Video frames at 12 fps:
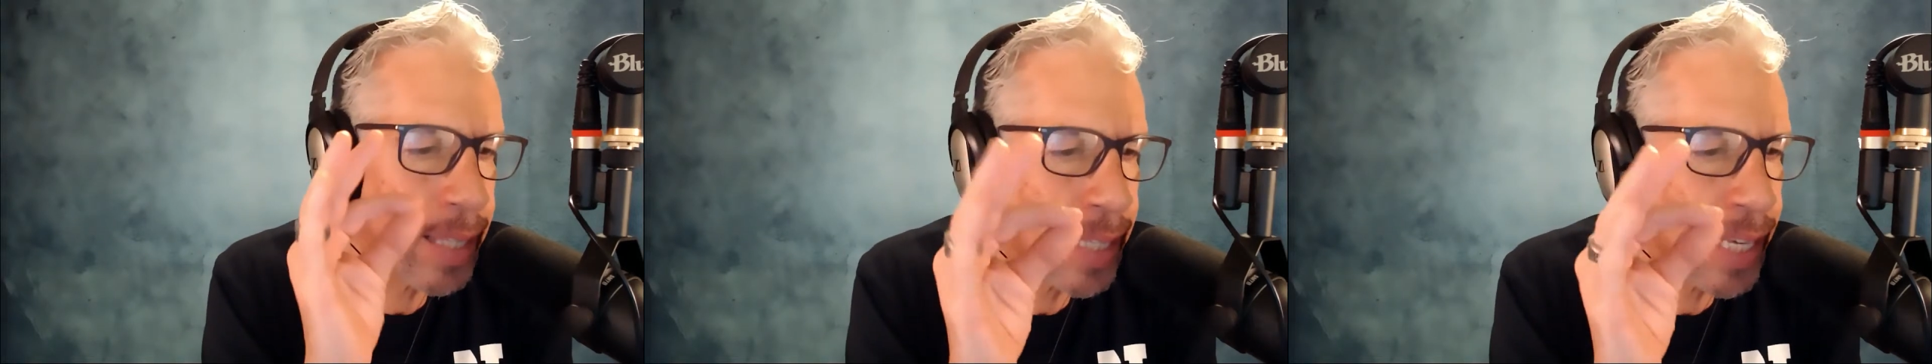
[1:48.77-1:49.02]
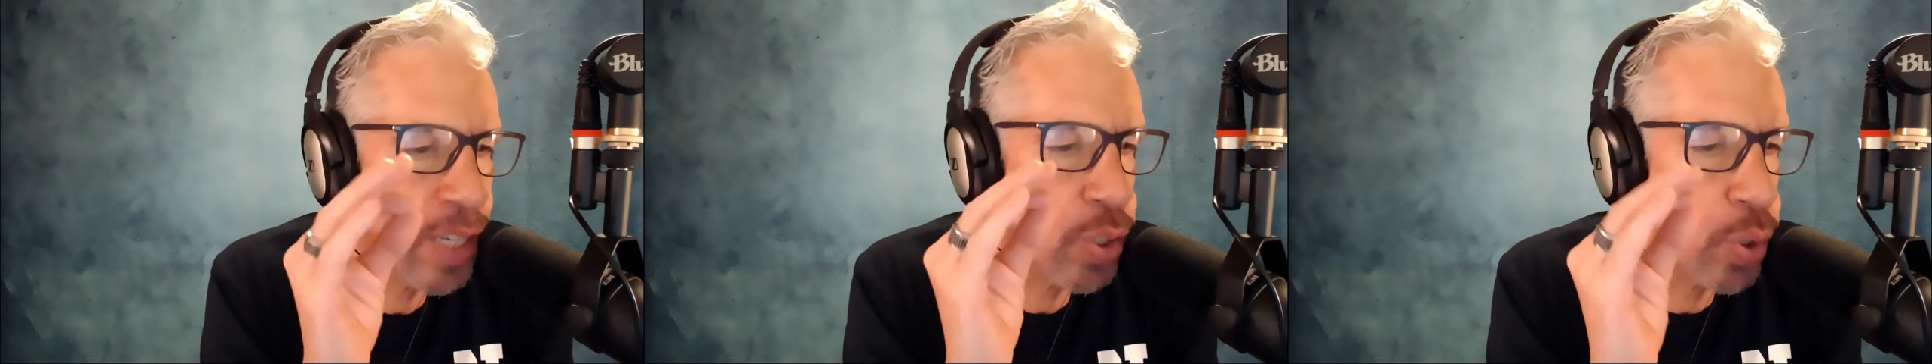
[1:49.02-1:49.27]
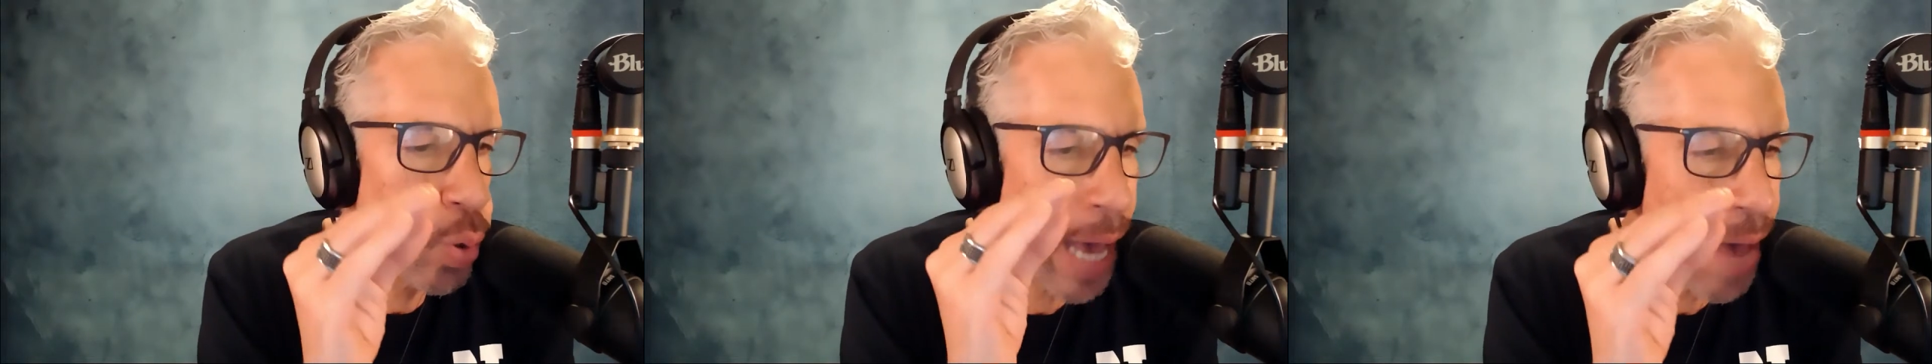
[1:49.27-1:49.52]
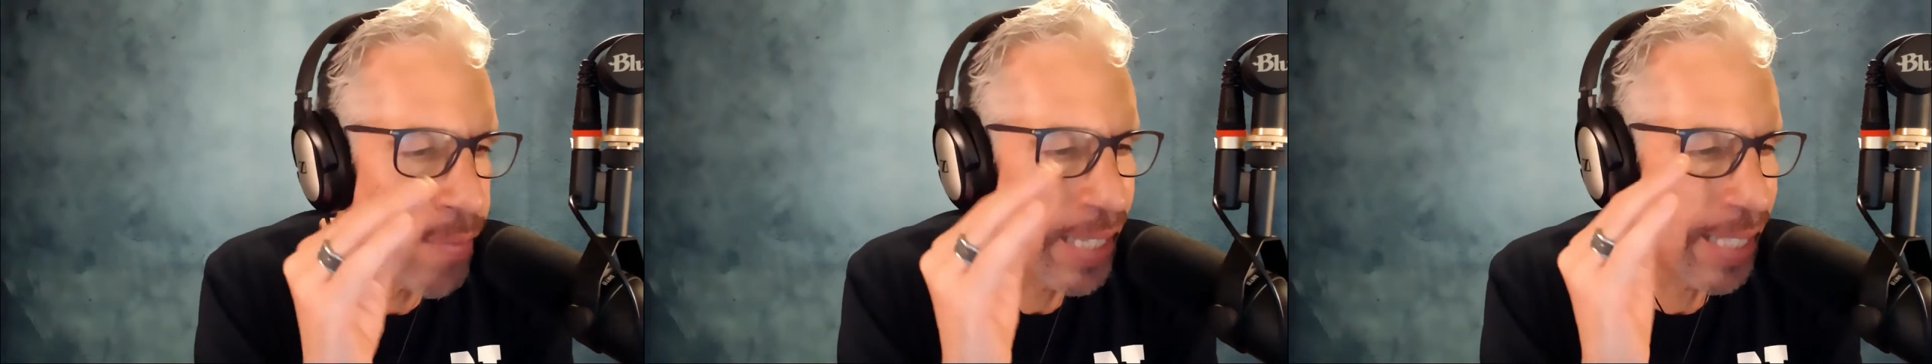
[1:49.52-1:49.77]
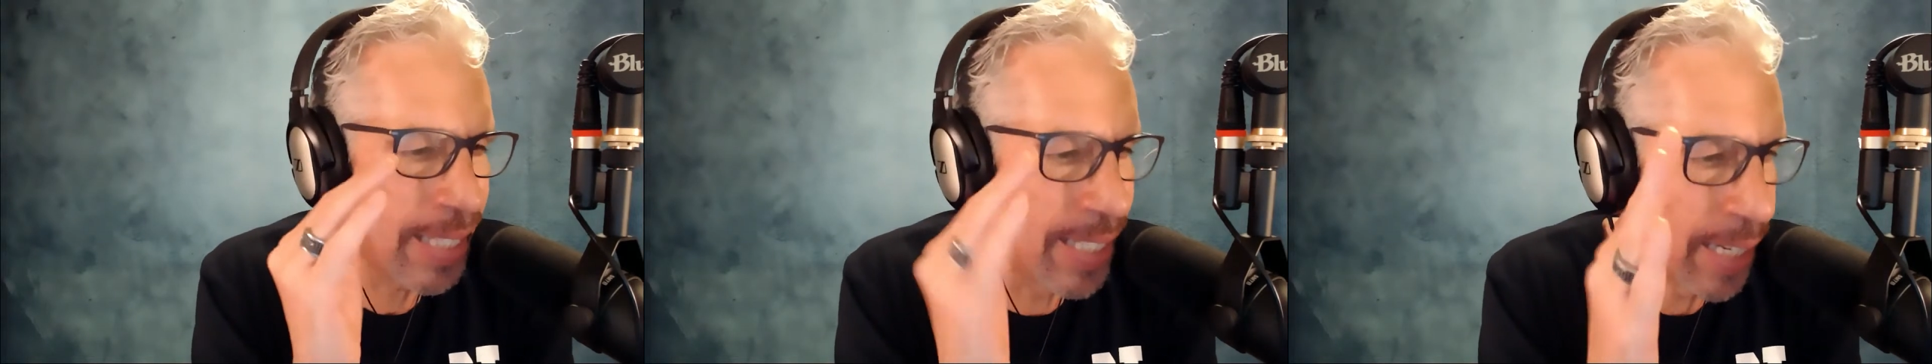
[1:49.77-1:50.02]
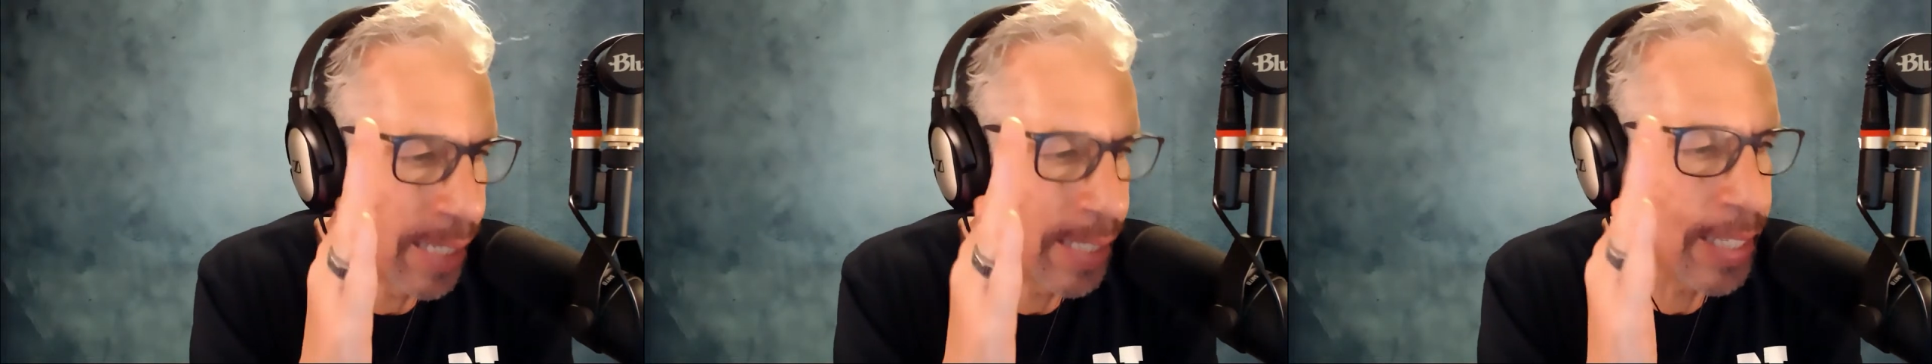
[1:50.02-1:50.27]
things you haven't
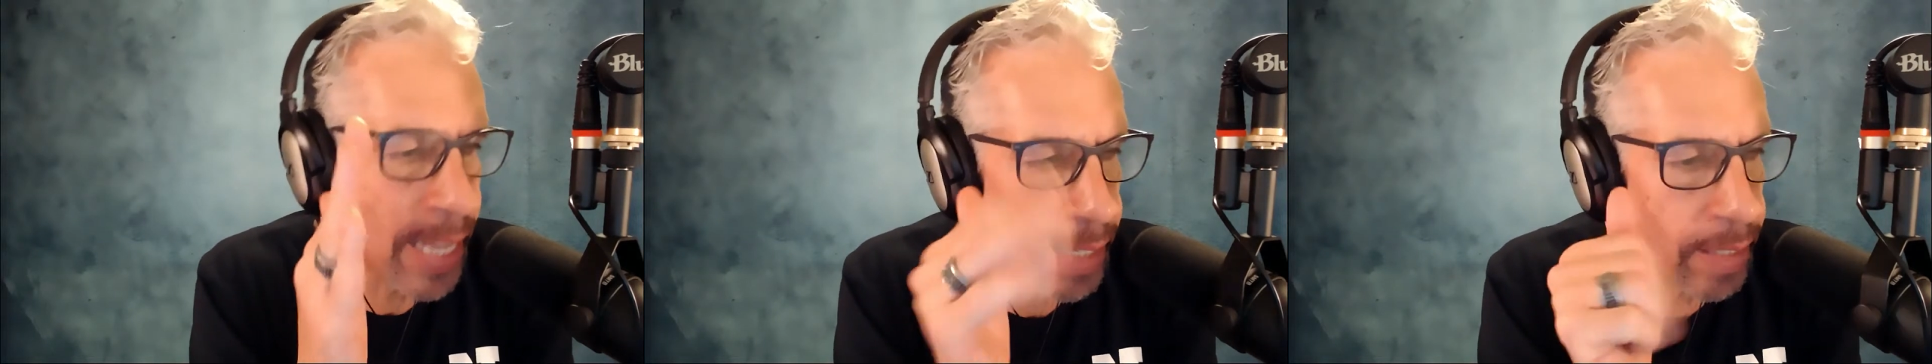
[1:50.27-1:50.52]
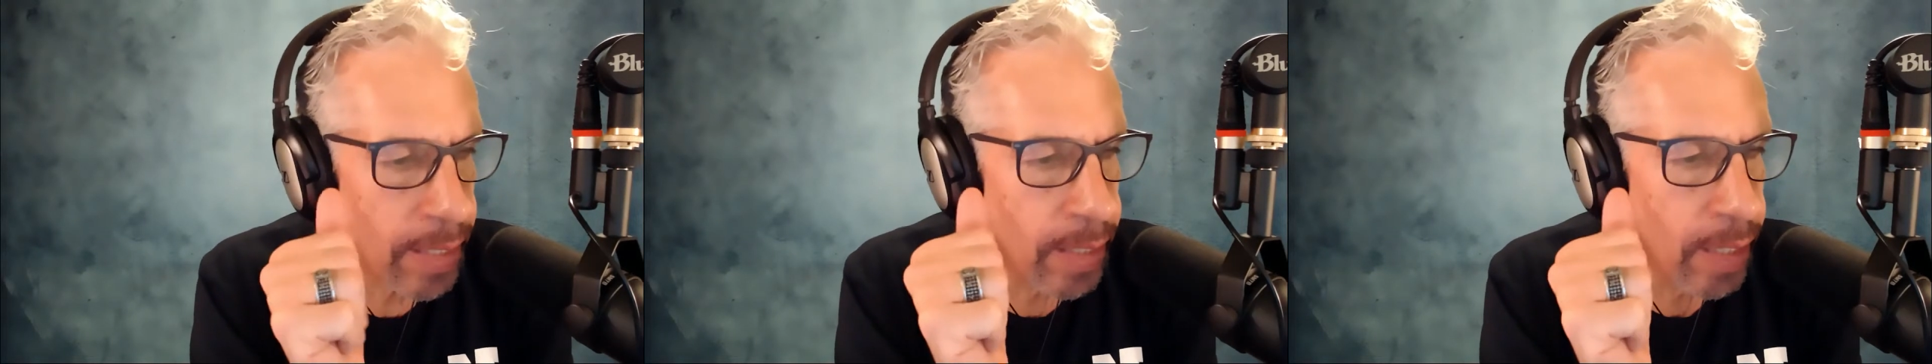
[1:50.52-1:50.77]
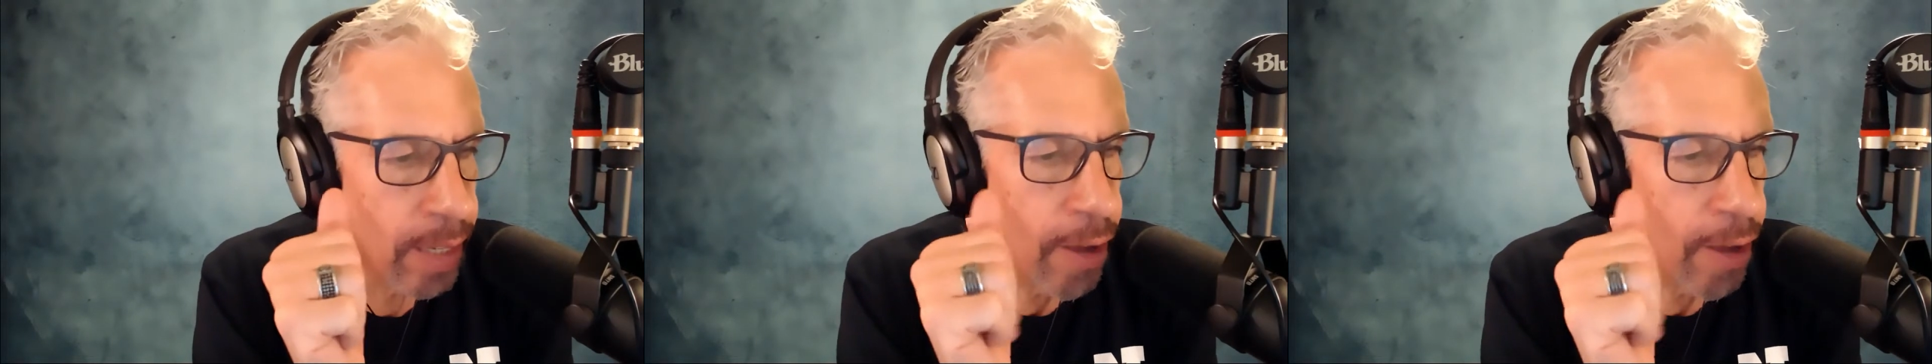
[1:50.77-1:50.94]
done yet,